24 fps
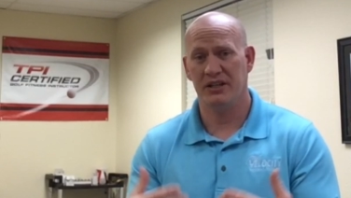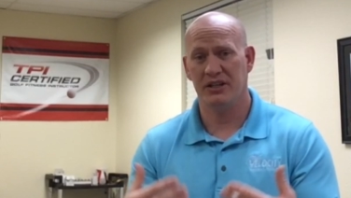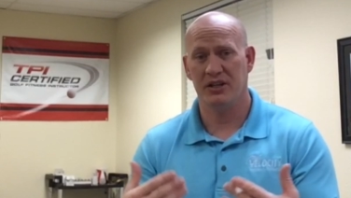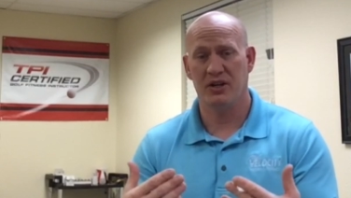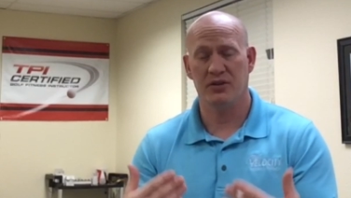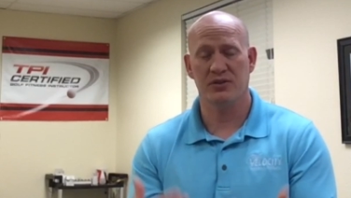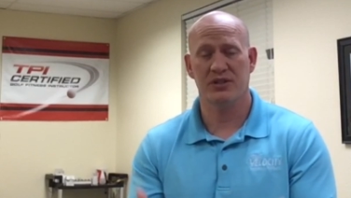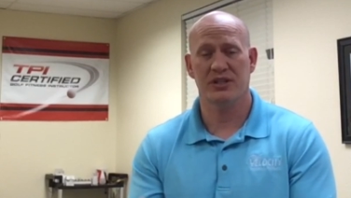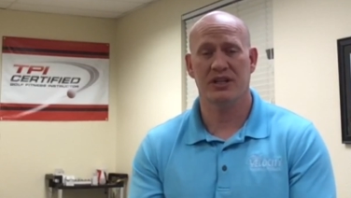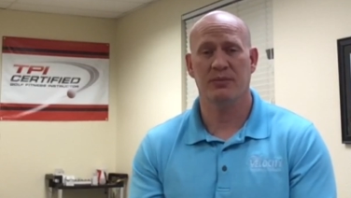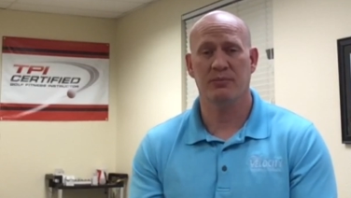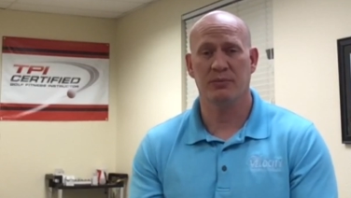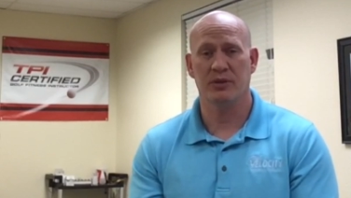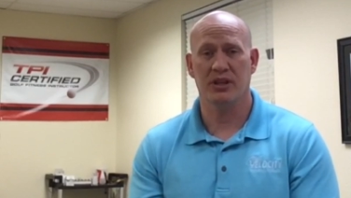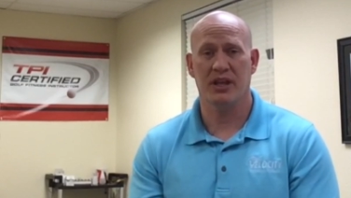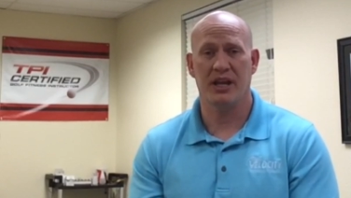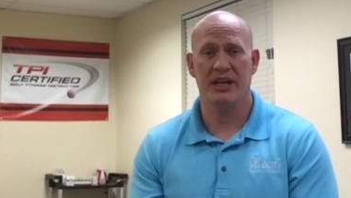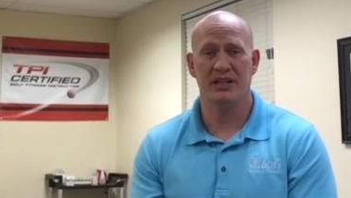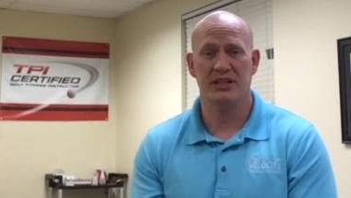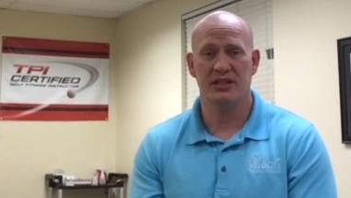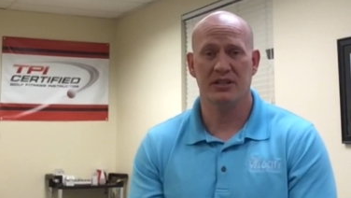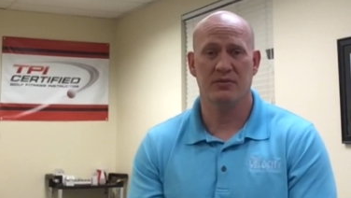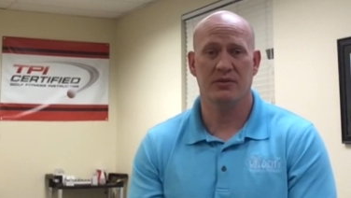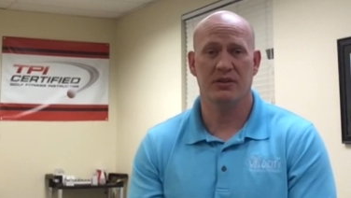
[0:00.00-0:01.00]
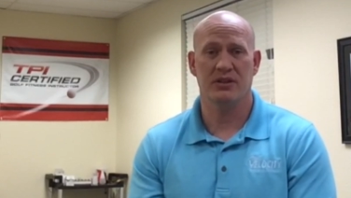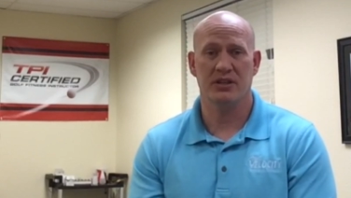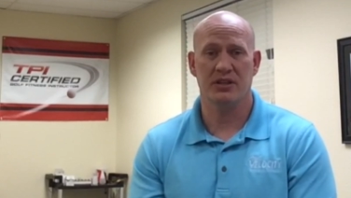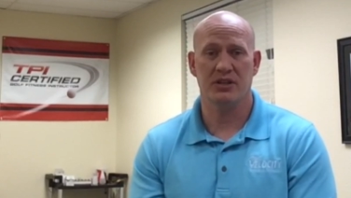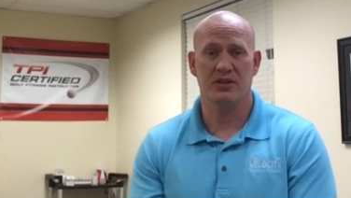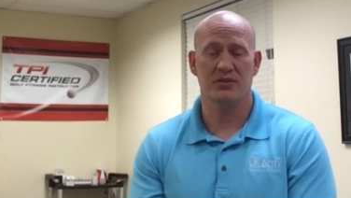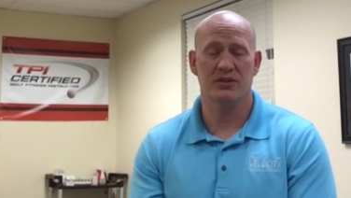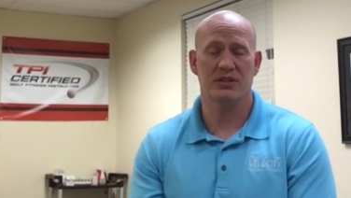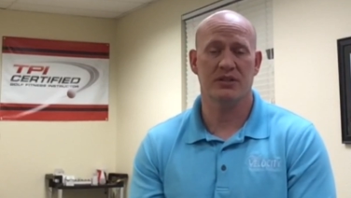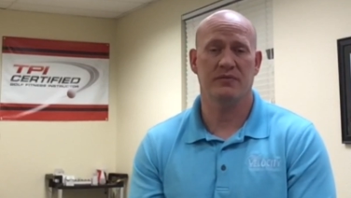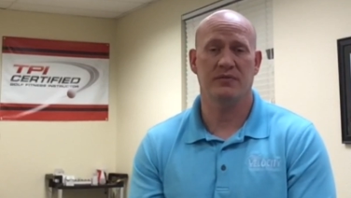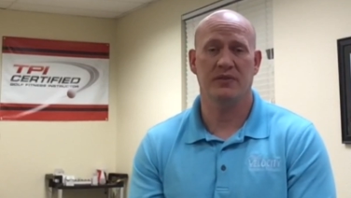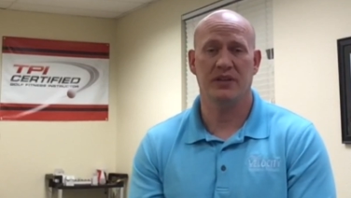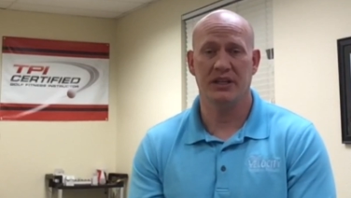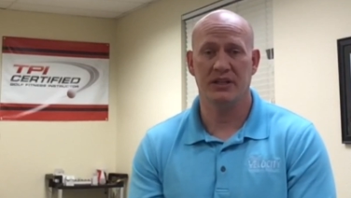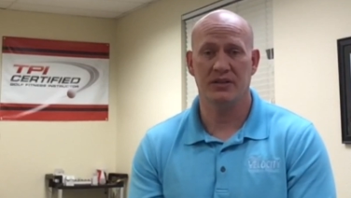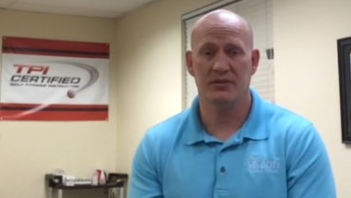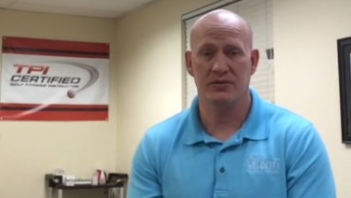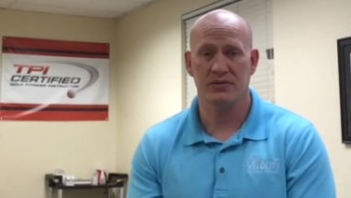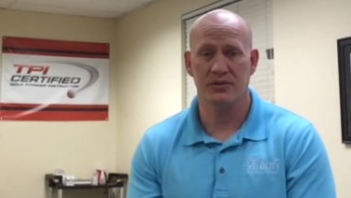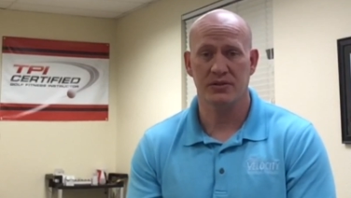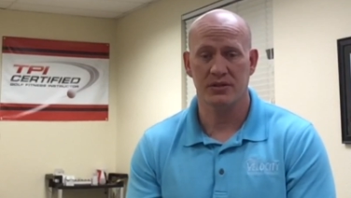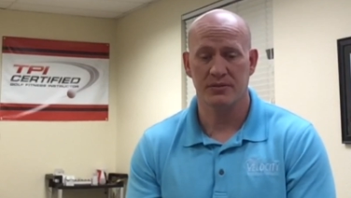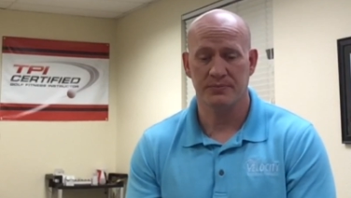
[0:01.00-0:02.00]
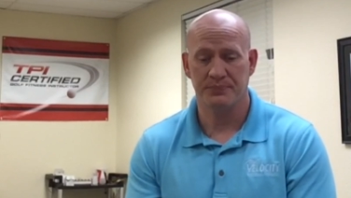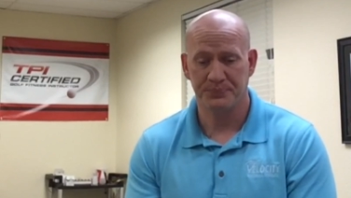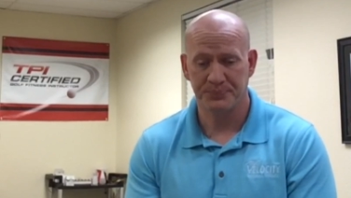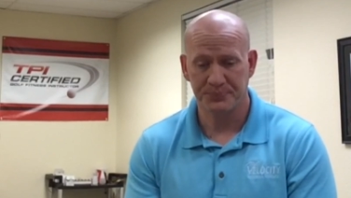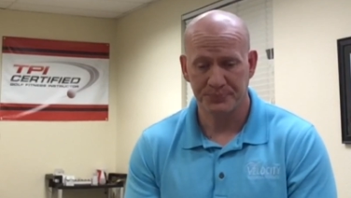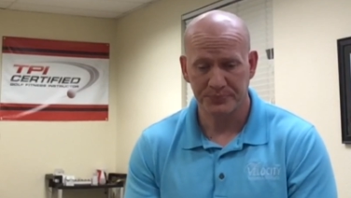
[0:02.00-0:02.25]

you know stimulation than the use of needles.